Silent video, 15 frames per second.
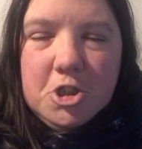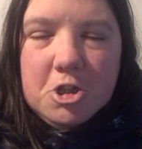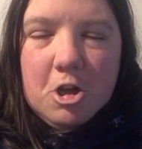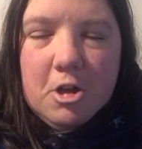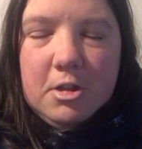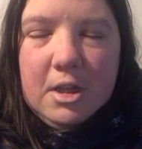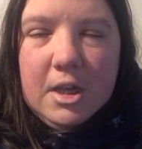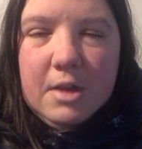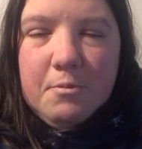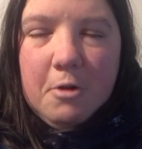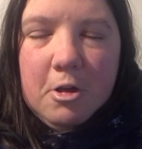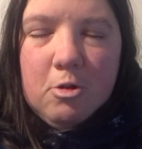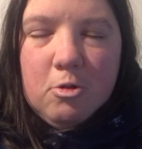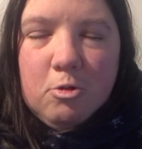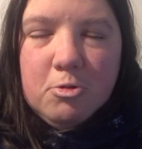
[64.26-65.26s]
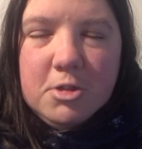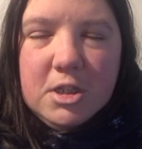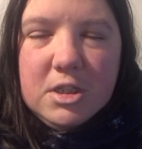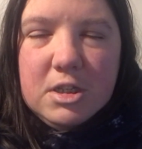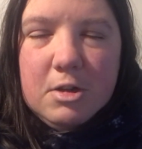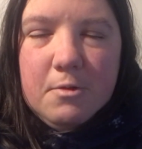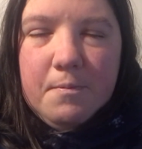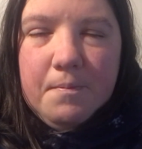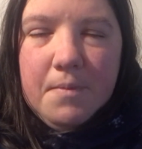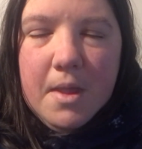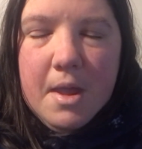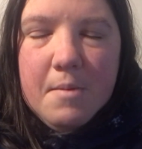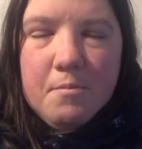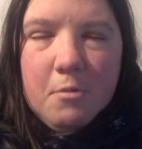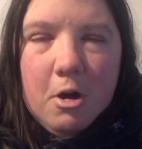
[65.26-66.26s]
journey, my autism,
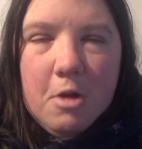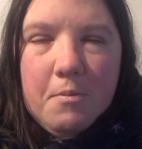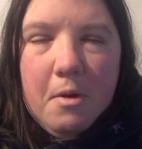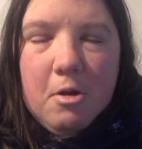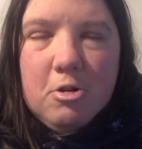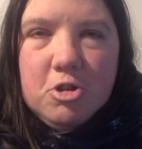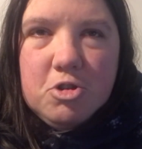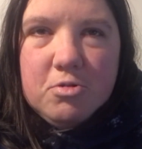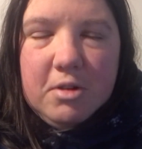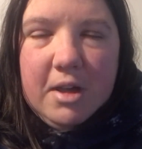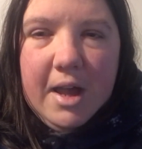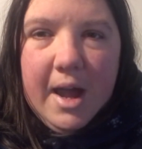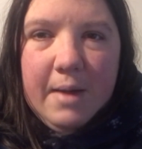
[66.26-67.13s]
my poetry.